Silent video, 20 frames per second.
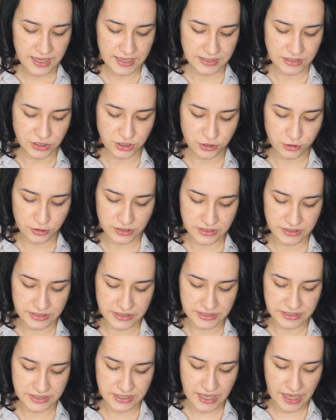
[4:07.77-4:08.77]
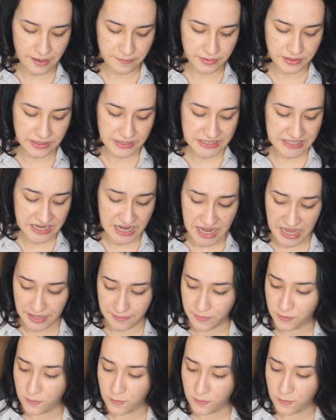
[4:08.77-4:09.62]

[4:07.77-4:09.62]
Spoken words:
and shorten the scabbing time.